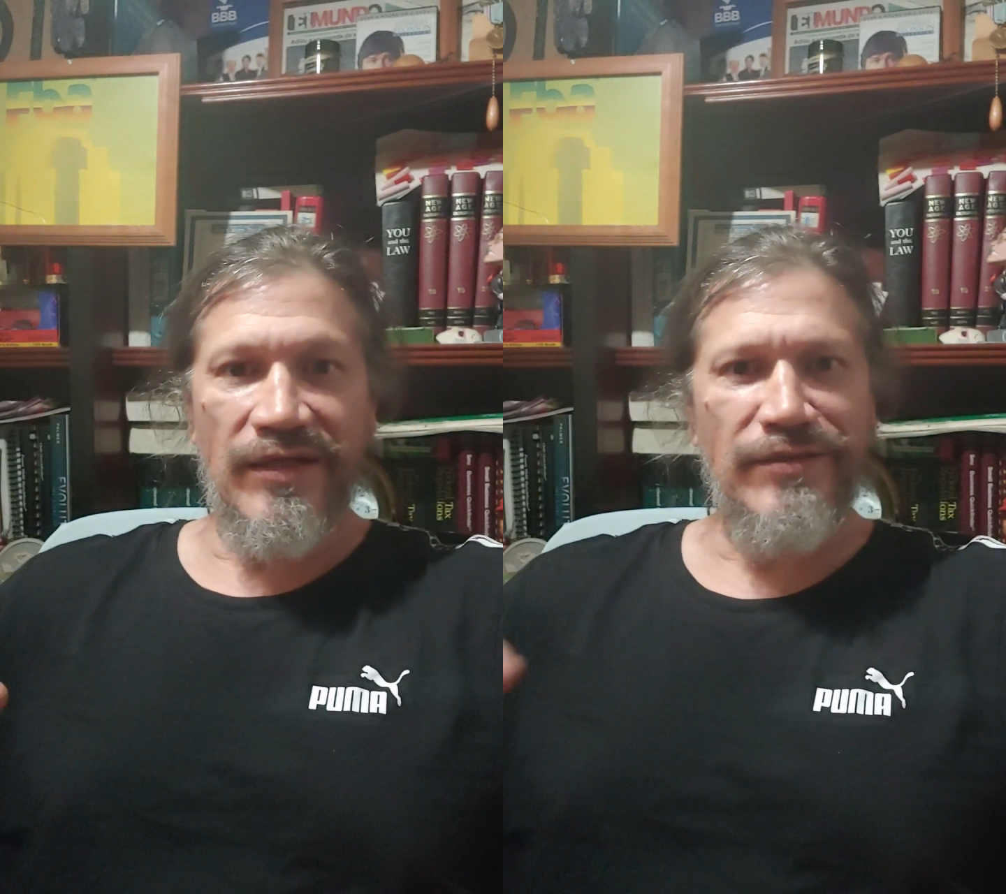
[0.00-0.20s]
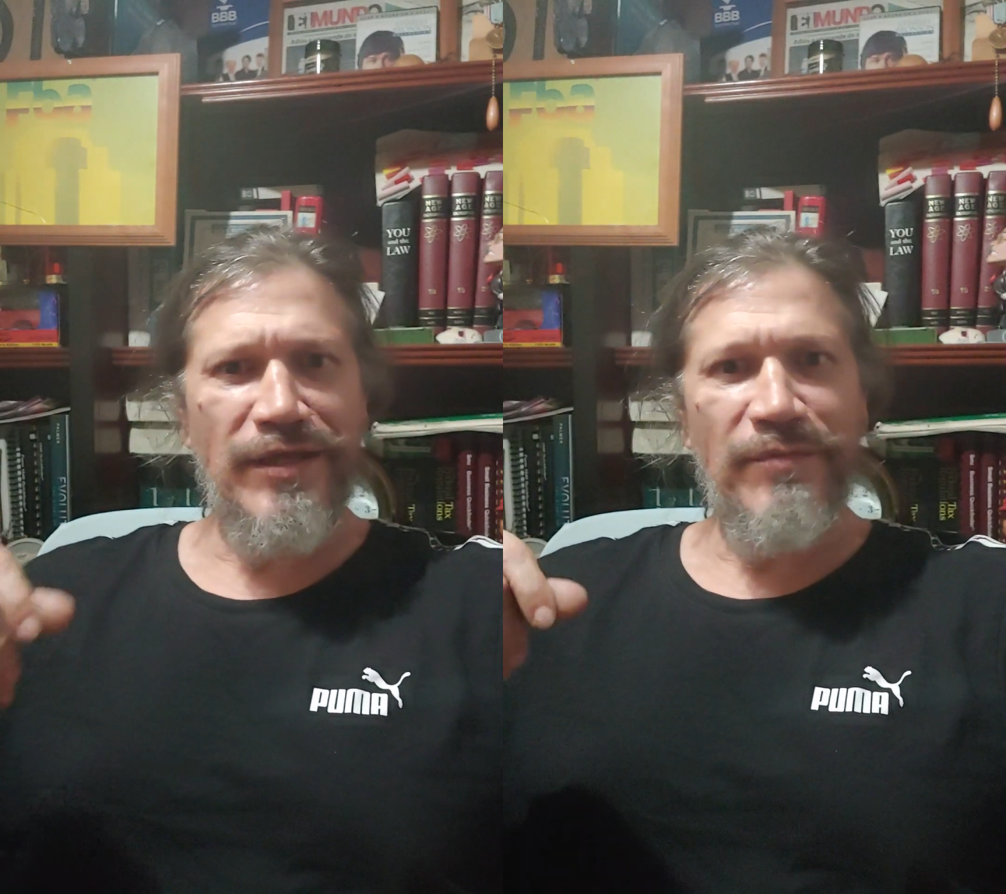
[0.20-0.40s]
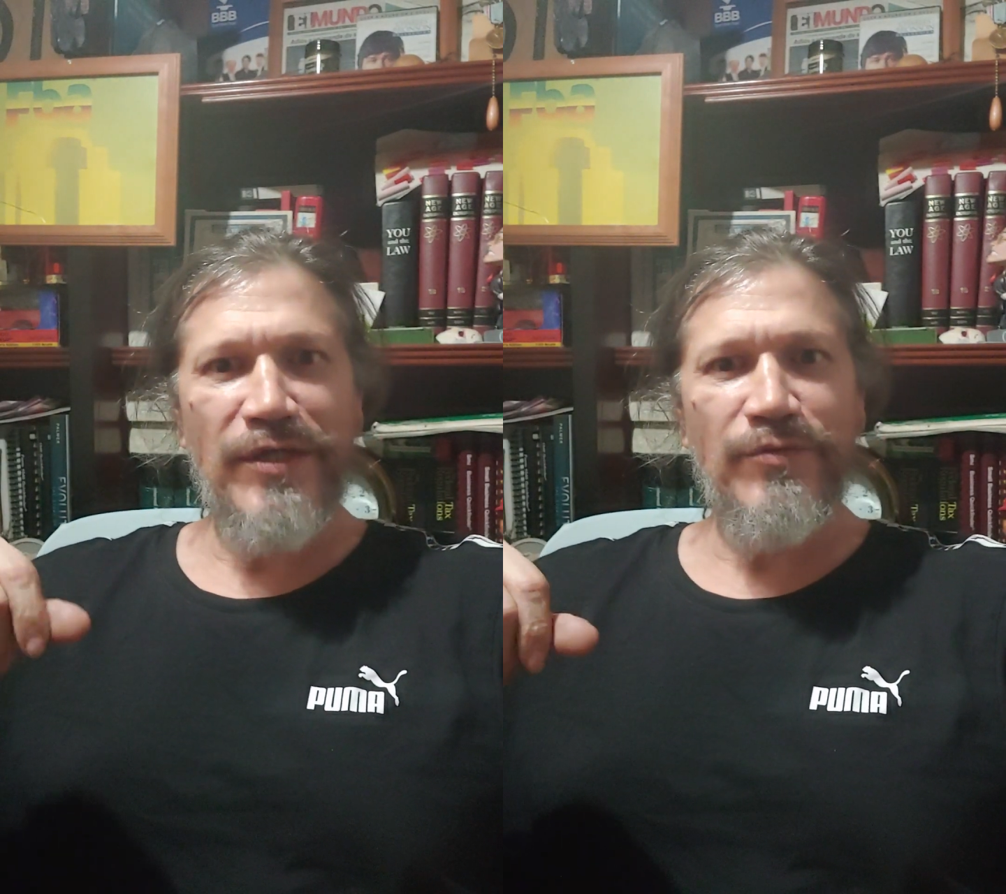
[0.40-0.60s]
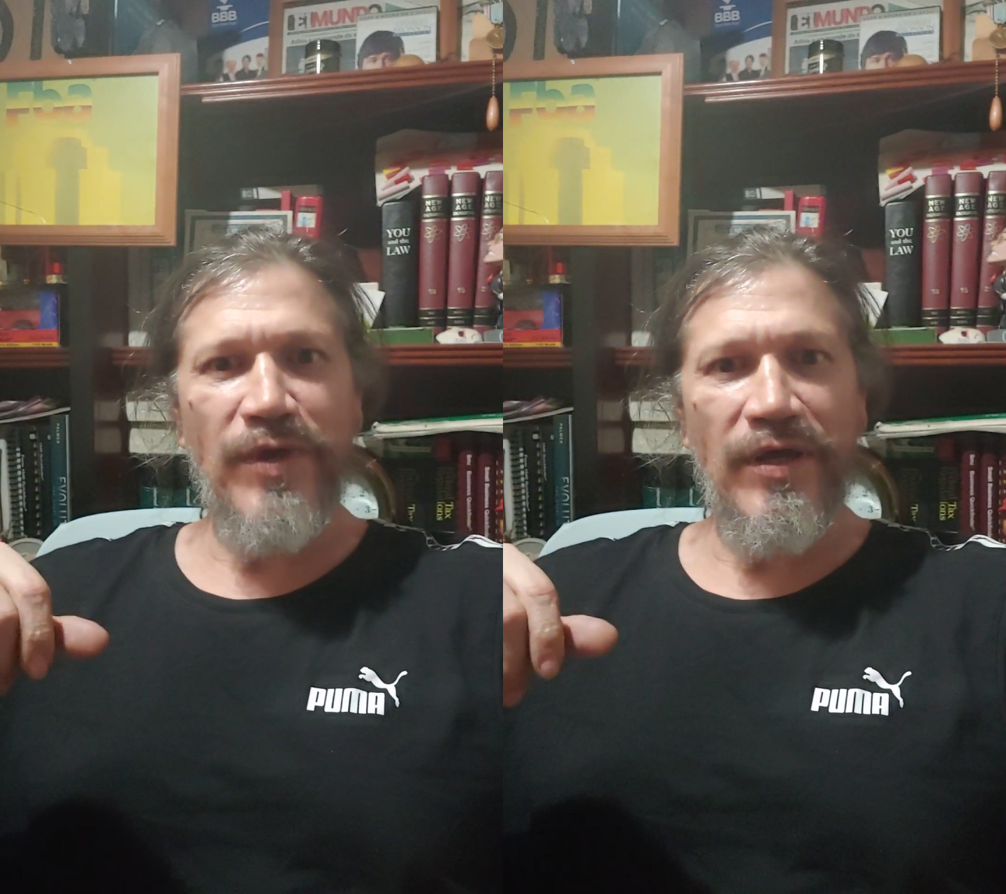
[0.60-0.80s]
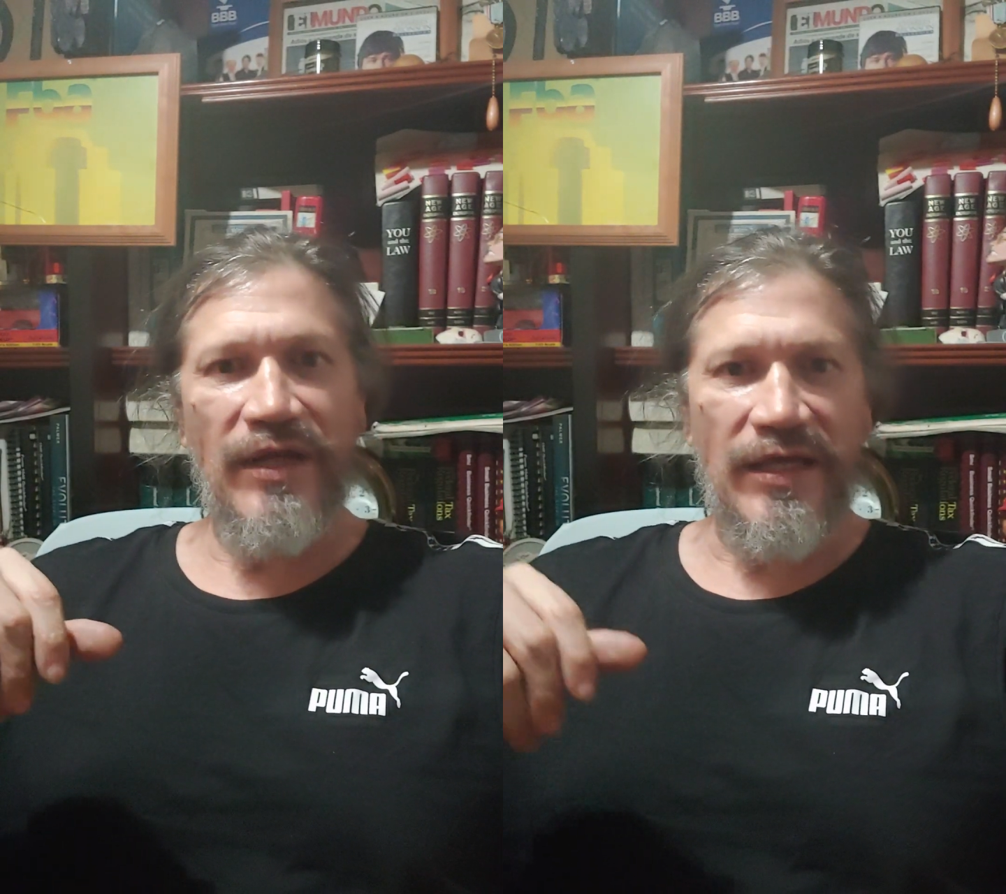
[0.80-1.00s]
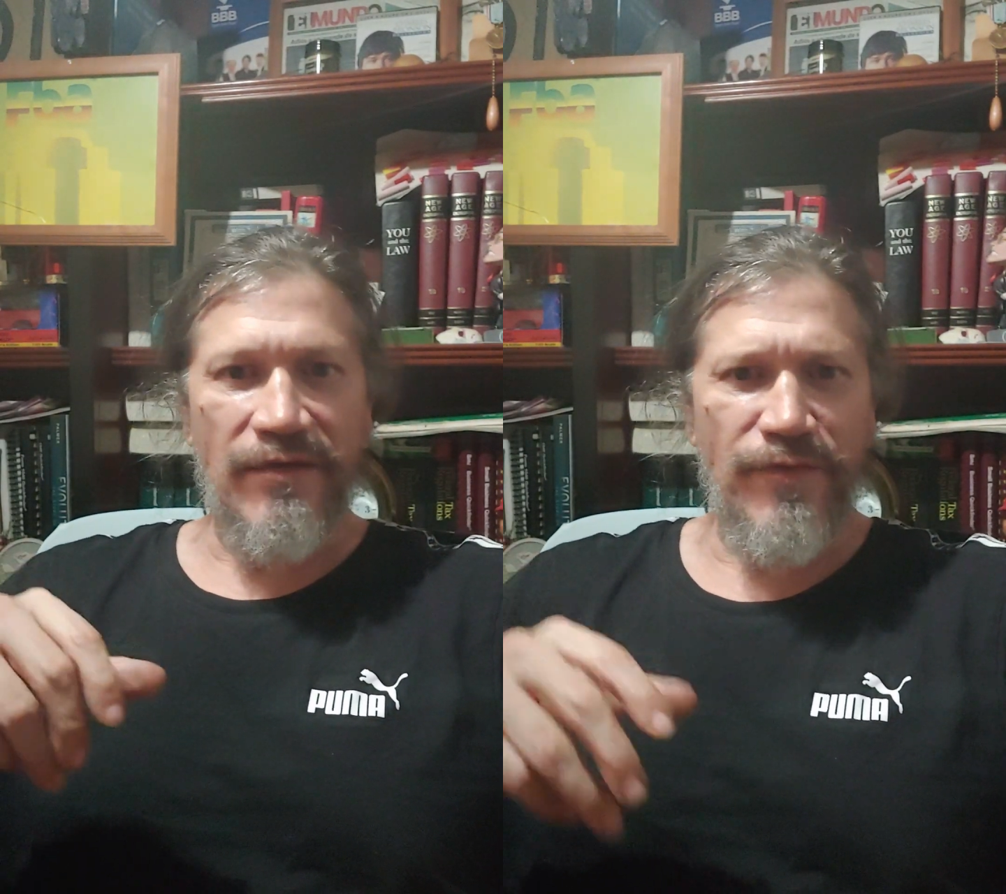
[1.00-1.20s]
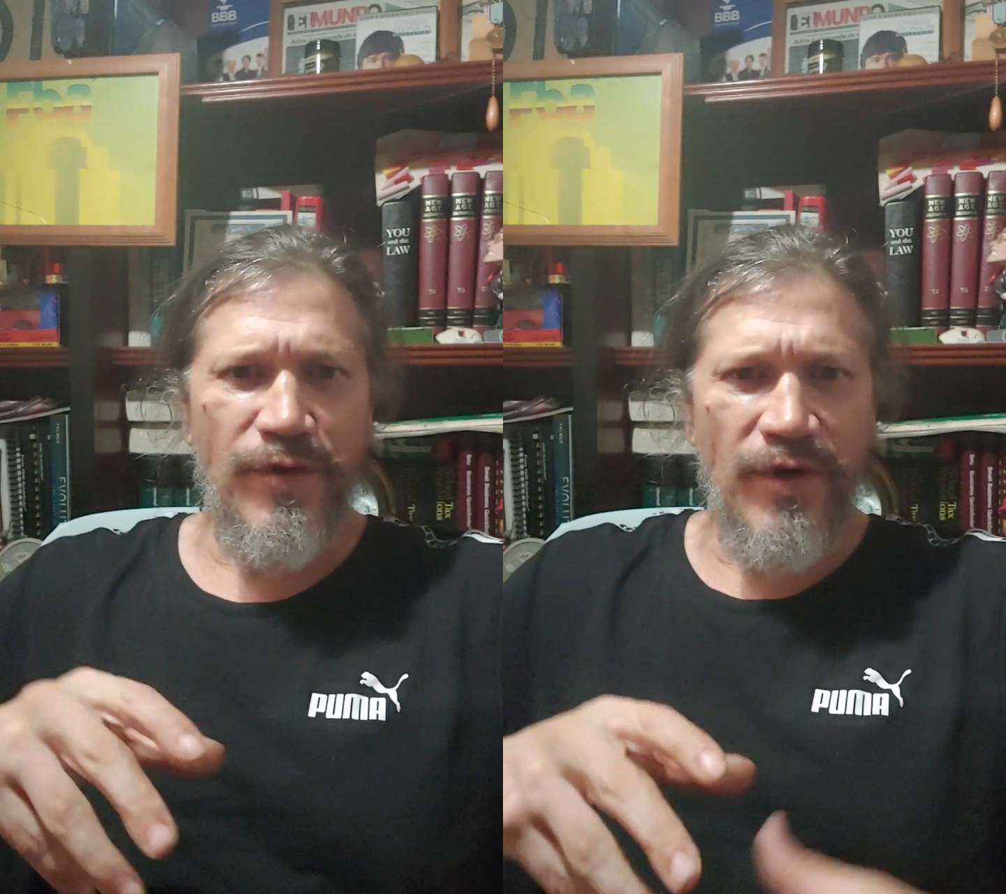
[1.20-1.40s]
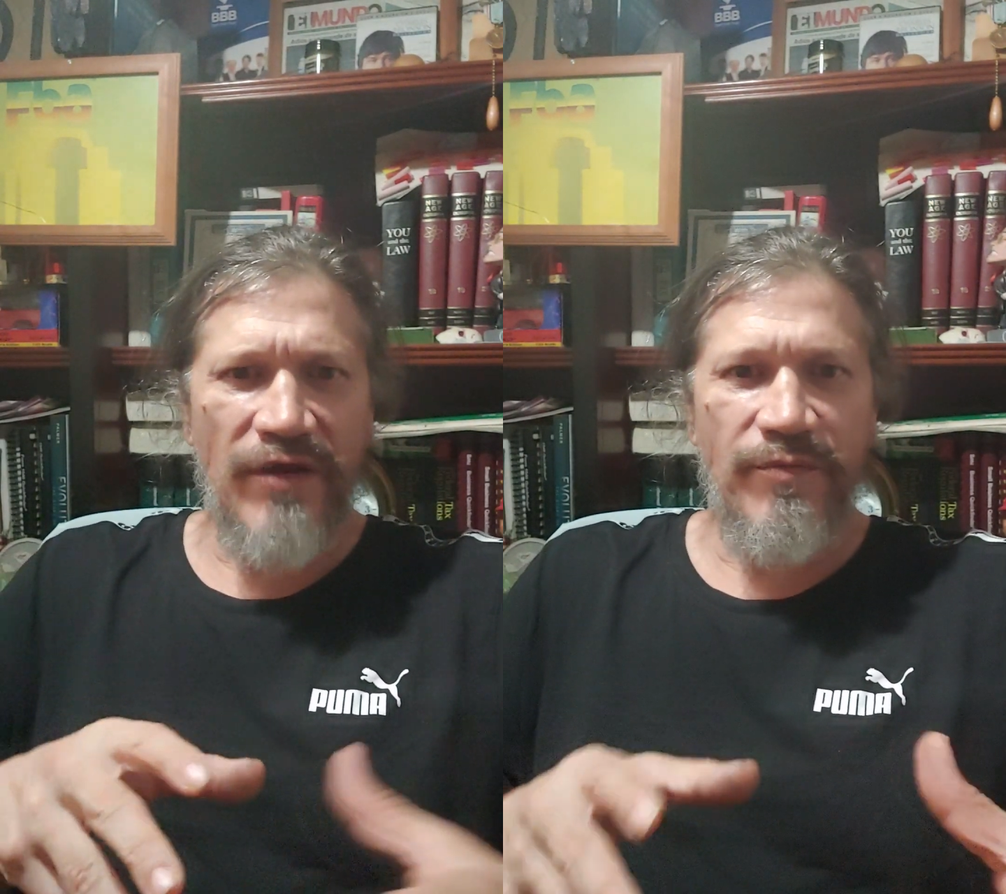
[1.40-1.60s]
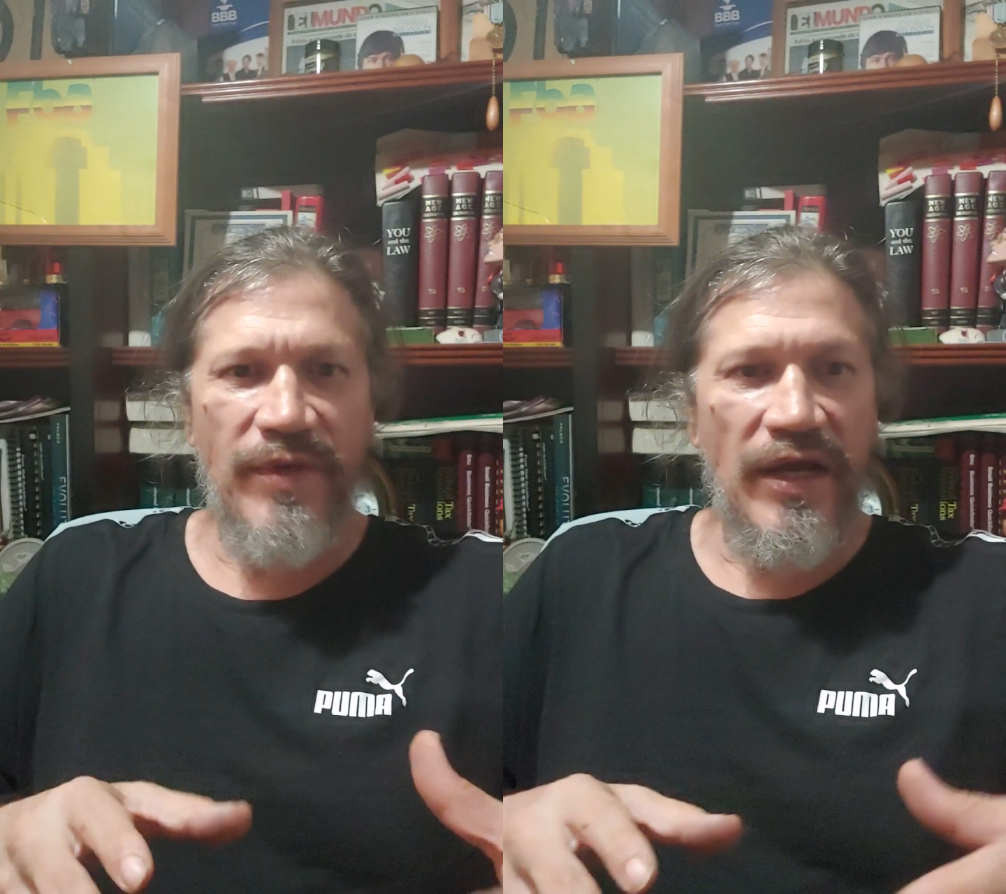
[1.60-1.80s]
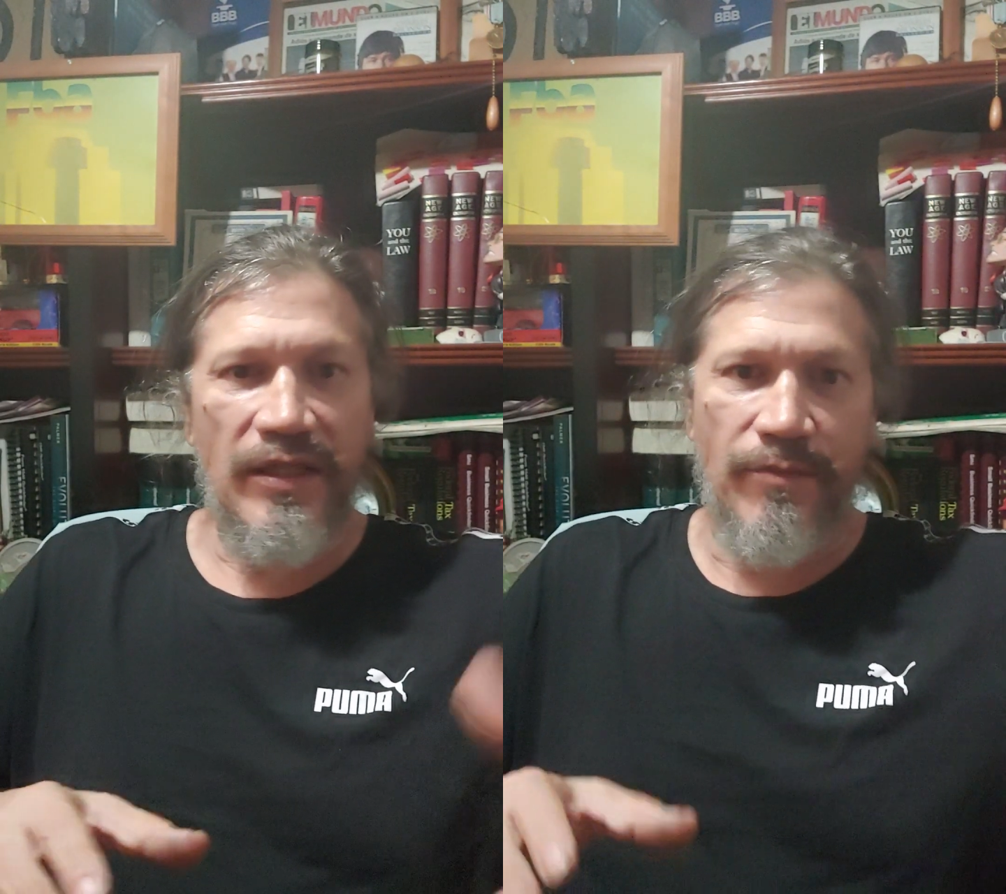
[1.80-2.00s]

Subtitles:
That's it, might as well. Like, if you go FBI,